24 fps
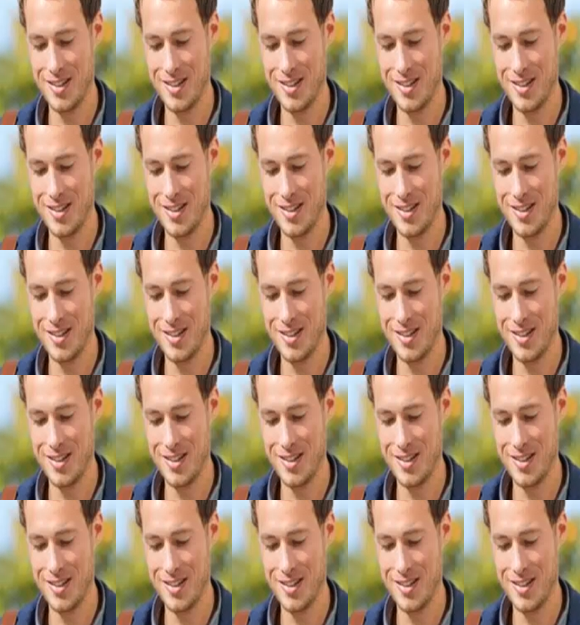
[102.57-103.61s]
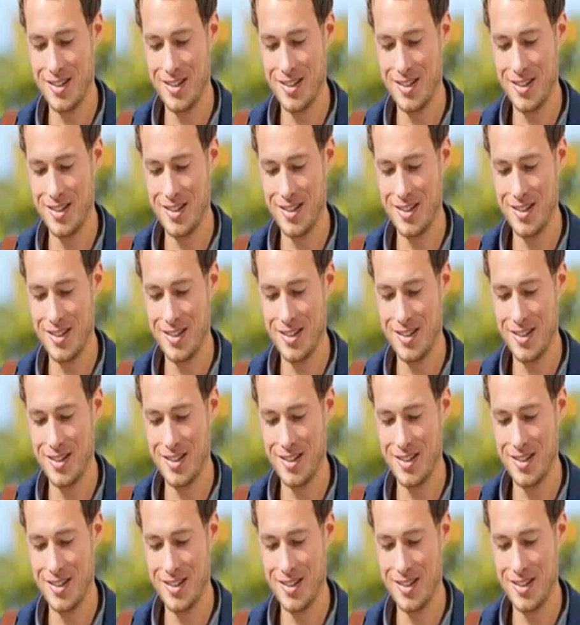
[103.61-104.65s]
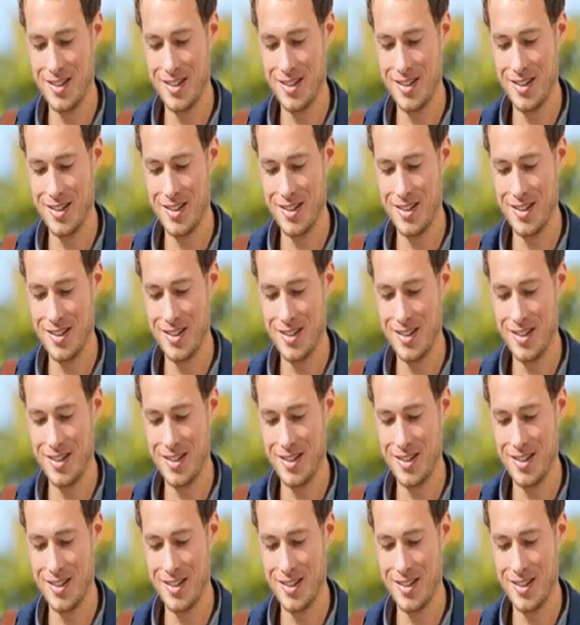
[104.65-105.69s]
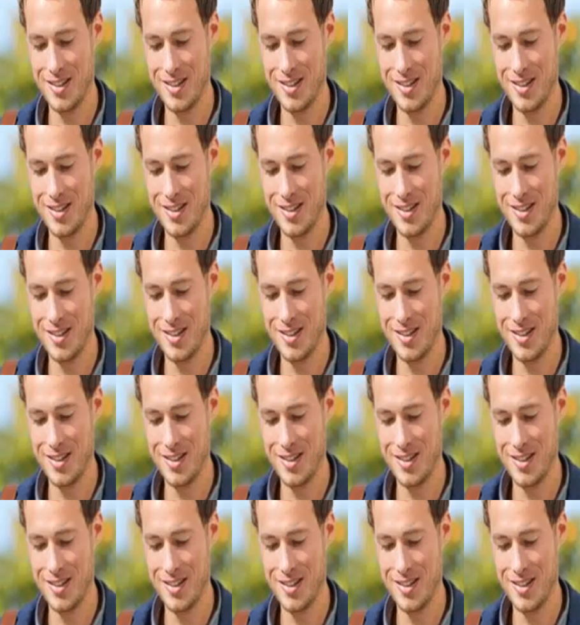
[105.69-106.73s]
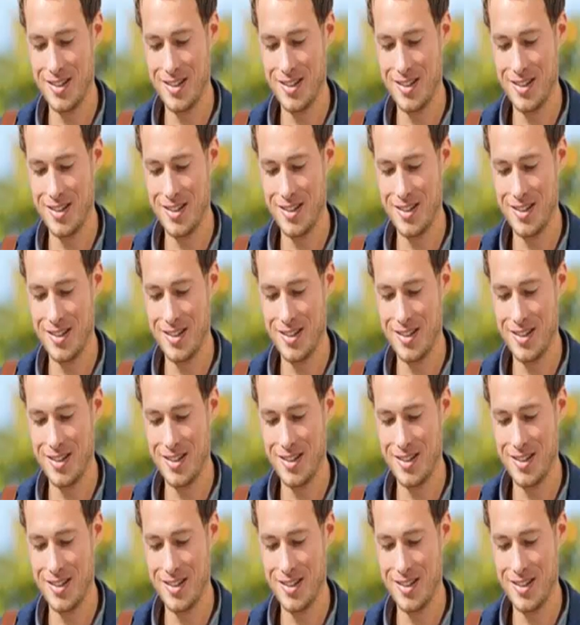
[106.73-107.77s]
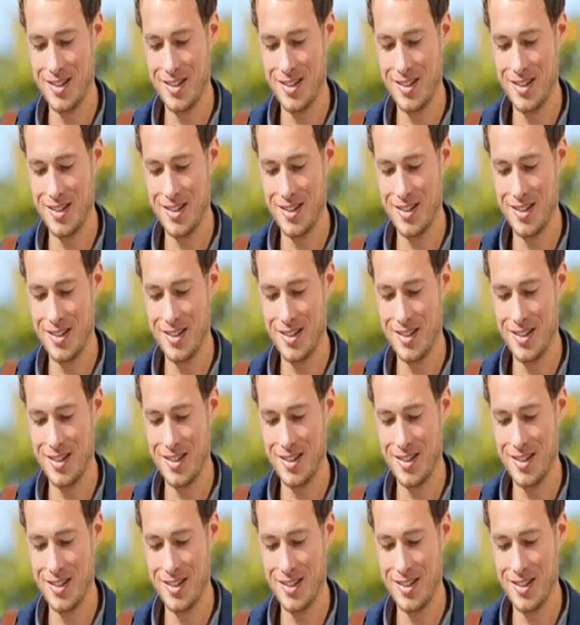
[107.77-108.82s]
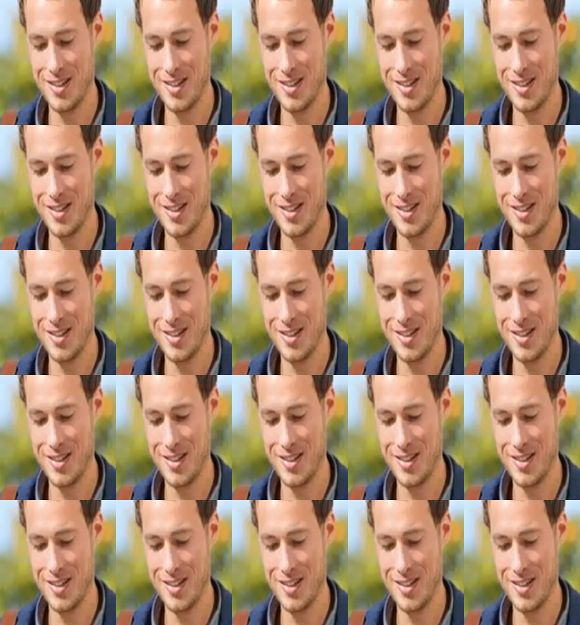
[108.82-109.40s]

This is a still picture; no speech is visible.